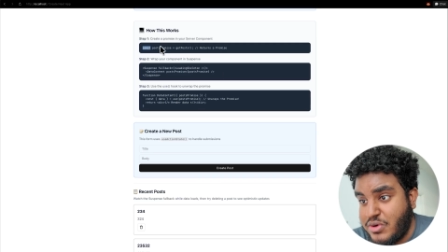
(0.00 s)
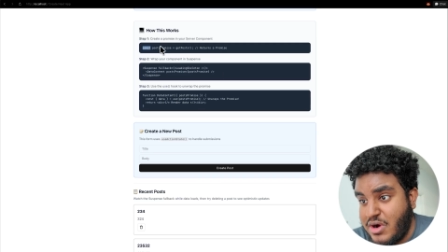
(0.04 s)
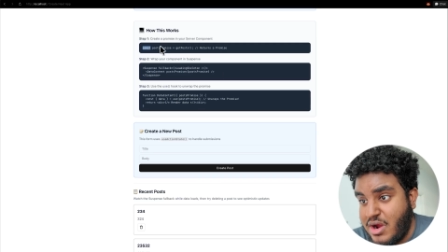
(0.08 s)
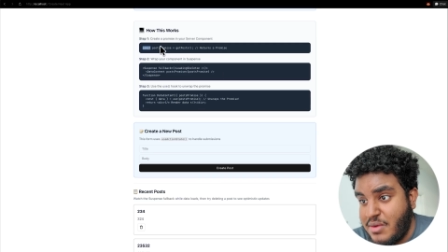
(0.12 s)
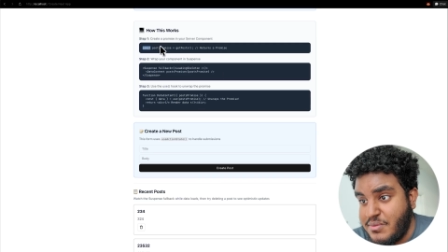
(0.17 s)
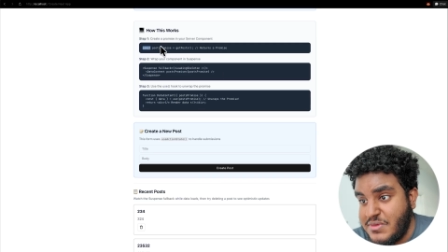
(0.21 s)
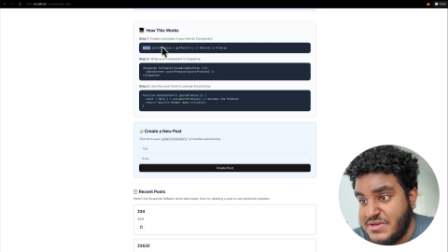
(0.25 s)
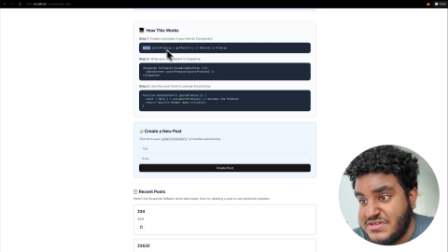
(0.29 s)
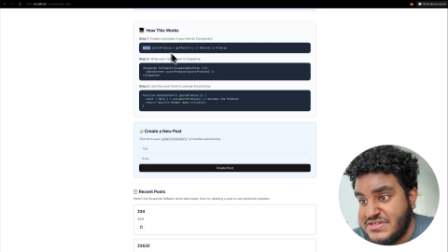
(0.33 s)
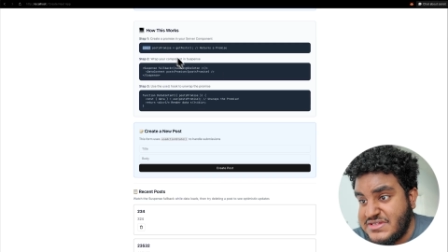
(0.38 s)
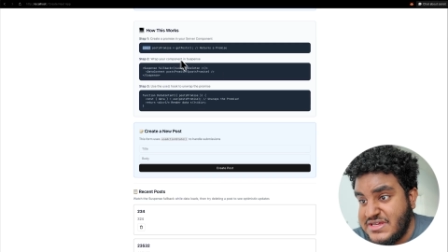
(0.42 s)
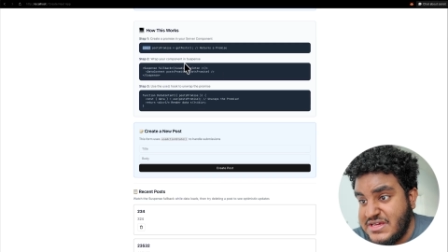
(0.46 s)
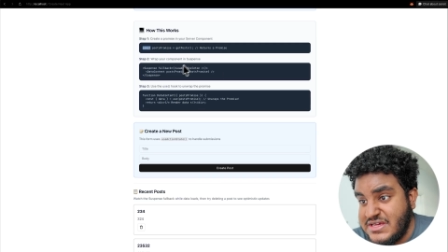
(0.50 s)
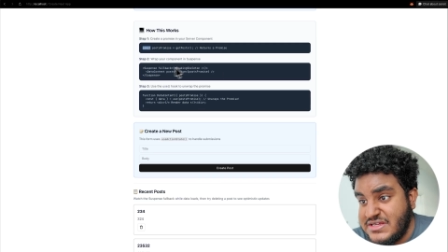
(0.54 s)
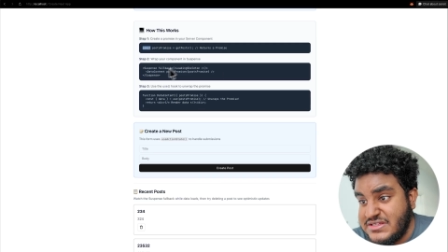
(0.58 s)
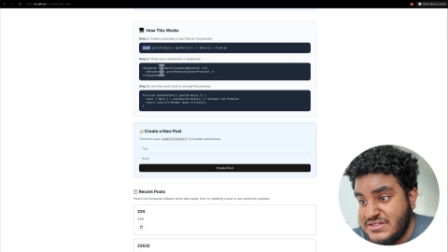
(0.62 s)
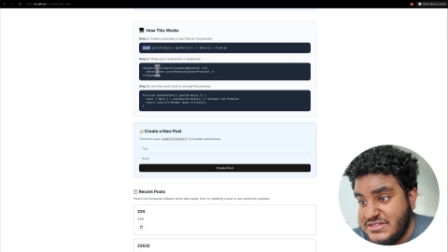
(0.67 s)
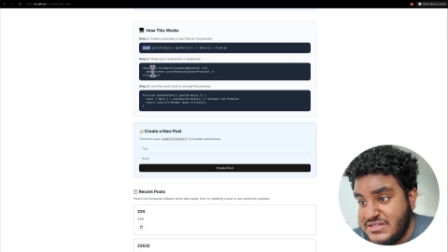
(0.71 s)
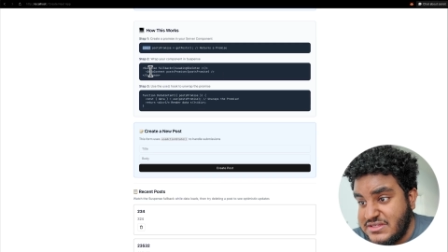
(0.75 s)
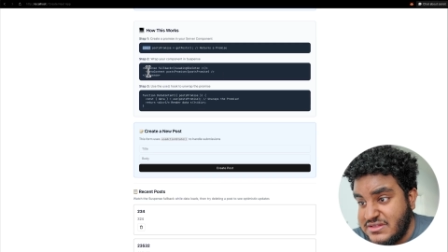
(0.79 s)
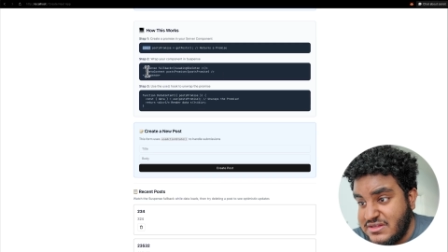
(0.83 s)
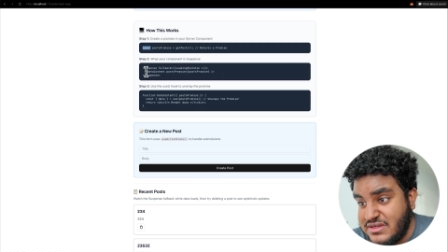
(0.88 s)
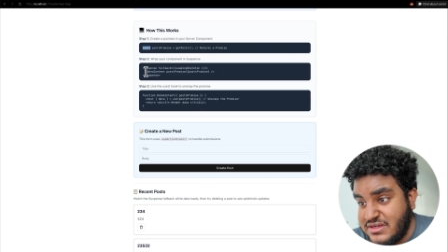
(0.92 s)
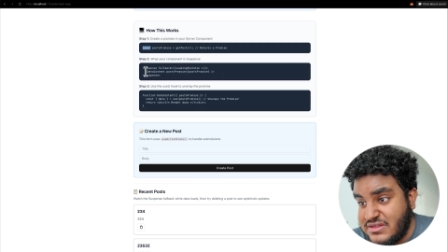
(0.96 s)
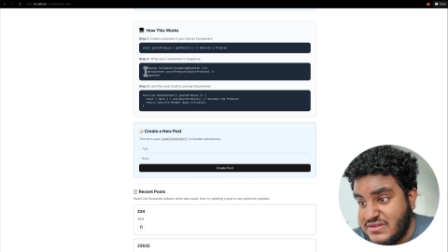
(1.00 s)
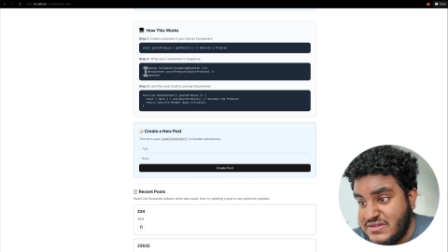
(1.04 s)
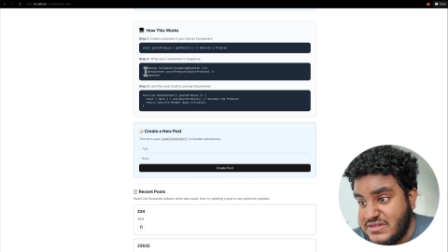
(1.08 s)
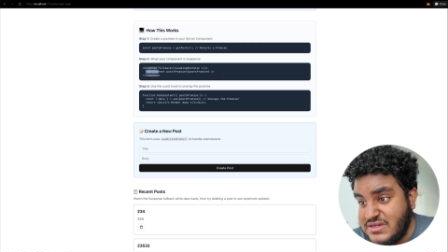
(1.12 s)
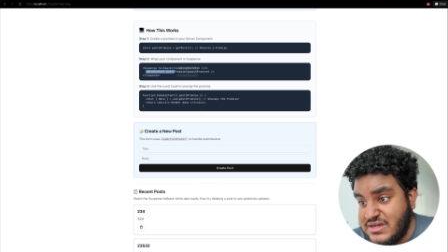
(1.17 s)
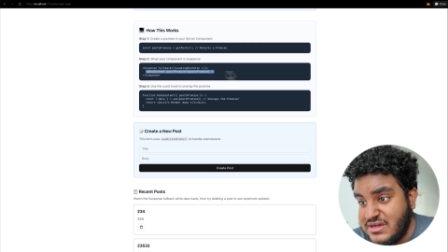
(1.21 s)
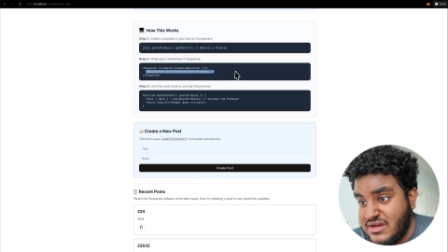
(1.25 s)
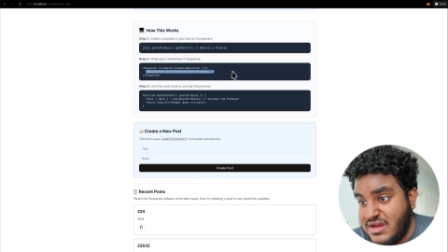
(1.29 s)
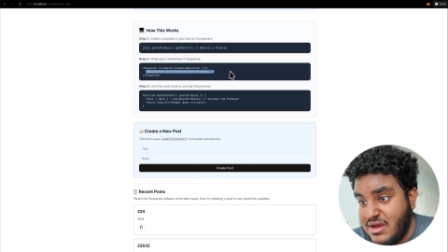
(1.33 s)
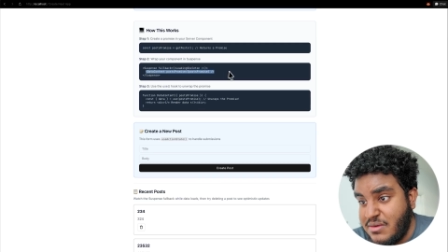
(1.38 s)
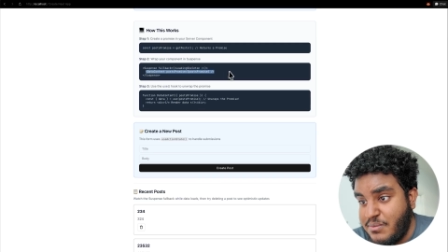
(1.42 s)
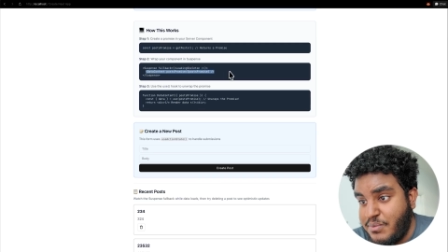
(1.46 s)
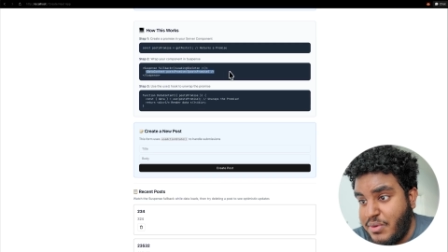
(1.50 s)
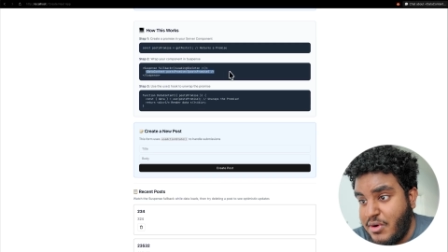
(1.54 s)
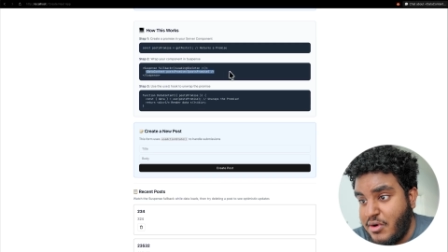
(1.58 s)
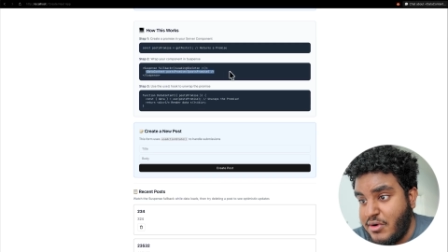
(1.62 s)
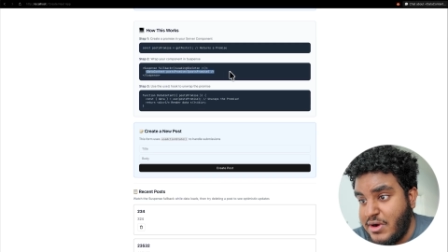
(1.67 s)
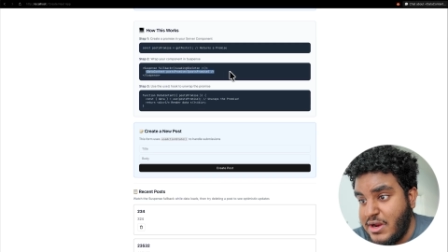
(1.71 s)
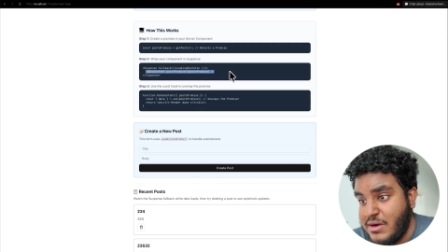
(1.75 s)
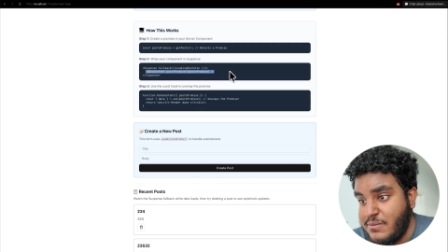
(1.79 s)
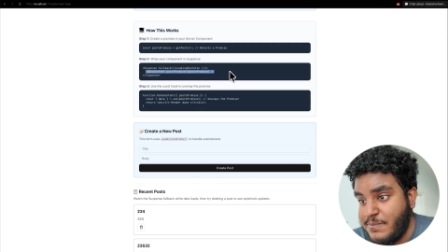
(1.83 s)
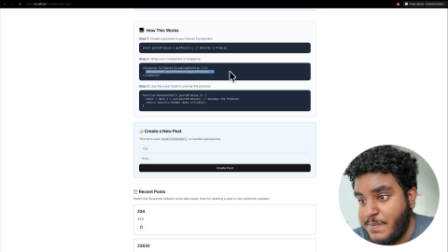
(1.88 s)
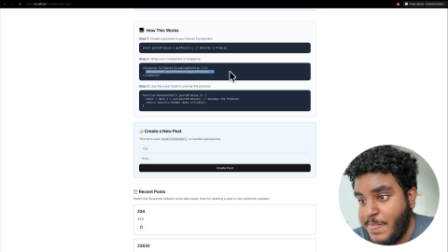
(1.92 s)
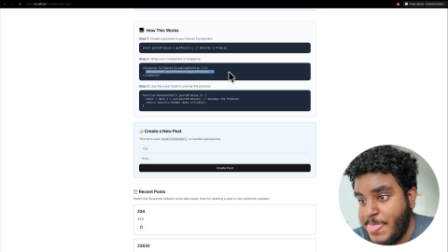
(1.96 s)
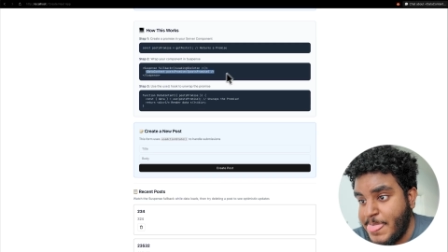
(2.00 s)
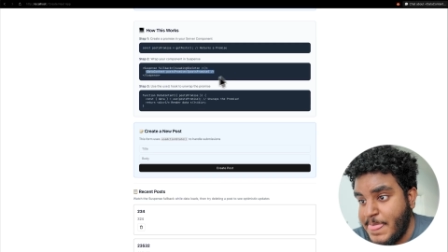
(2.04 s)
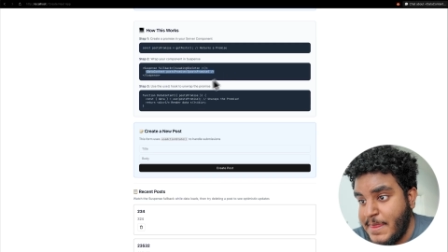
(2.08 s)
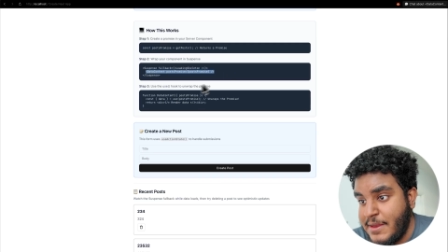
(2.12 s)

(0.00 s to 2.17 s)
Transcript: promise to the component.